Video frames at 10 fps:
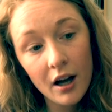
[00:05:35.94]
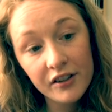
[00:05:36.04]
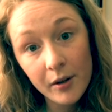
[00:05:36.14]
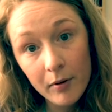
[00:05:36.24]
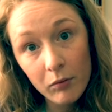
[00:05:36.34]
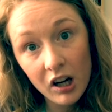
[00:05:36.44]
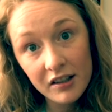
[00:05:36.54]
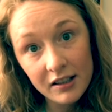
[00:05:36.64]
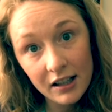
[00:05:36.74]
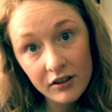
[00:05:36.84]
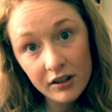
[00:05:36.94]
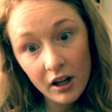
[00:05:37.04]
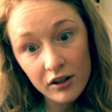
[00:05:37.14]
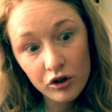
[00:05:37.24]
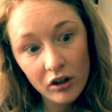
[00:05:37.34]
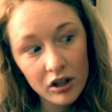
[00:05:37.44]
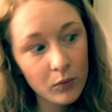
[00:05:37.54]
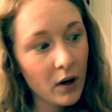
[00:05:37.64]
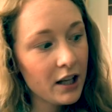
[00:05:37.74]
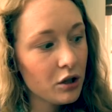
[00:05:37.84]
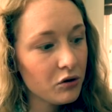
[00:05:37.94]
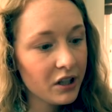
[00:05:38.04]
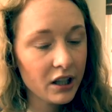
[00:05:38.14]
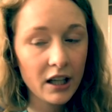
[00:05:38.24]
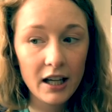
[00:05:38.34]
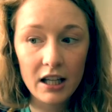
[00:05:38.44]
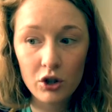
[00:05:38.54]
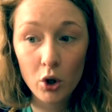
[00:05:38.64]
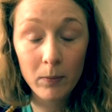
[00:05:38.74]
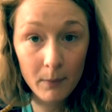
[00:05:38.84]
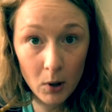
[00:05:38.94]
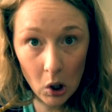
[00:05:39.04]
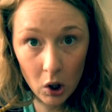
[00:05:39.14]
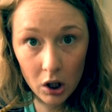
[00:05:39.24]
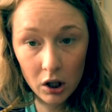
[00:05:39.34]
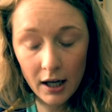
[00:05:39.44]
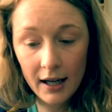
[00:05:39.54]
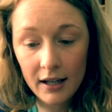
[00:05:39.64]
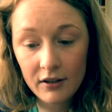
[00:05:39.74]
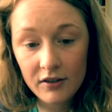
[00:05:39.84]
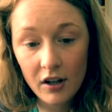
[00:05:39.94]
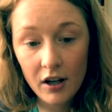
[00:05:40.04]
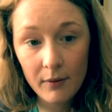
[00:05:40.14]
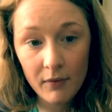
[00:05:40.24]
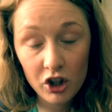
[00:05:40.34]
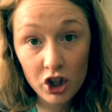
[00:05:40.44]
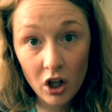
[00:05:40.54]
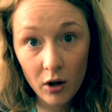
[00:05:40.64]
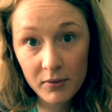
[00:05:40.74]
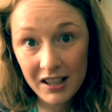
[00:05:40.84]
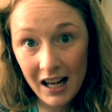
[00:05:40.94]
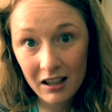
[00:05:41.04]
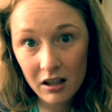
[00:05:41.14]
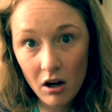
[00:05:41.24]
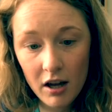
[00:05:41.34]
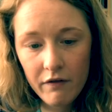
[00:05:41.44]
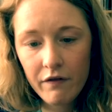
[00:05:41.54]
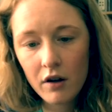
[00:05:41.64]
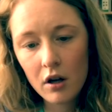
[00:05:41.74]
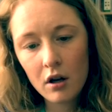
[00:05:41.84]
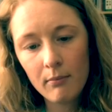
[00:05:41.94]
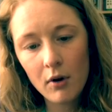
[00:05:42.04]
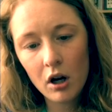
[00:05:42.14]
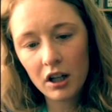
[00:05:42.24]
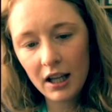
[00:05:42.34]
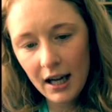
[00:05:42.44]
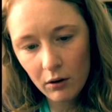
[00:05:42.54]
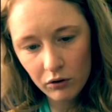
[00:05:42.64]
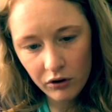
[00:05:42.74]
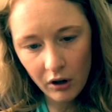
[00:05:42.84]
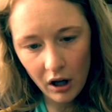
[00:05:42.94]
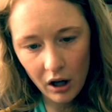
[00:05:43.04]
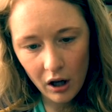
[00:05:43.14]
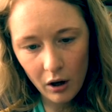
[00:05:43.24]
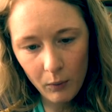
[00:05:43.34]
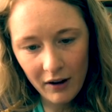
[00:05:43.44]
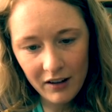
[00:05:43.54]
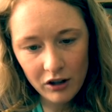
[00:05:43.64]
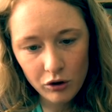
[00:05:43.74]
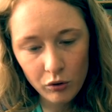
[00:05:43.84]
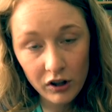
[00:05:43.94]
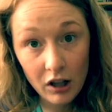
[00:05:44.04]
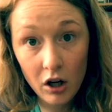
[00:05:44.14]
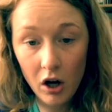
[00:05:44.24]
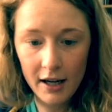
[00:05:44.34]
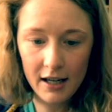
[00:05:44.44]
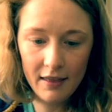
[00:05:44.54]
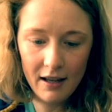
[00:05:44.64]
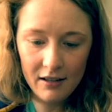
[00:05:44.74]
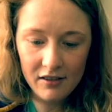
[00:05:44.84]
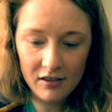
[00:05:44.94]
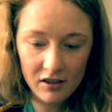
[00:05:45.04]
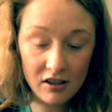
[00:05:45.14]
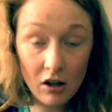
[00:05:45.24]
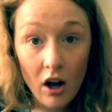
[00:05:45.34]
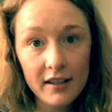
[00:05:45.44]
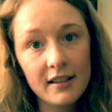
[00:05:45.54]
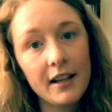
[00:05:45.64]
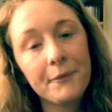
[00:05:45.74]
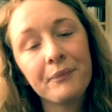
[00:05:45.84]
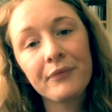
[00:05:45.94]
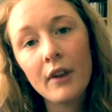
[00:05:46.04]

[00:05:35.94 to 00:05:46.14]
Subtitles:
Some people cut it down to size straight away using a chopping block and a sharp Stanley knife, marking out where it is, drawing the line, and then slicing.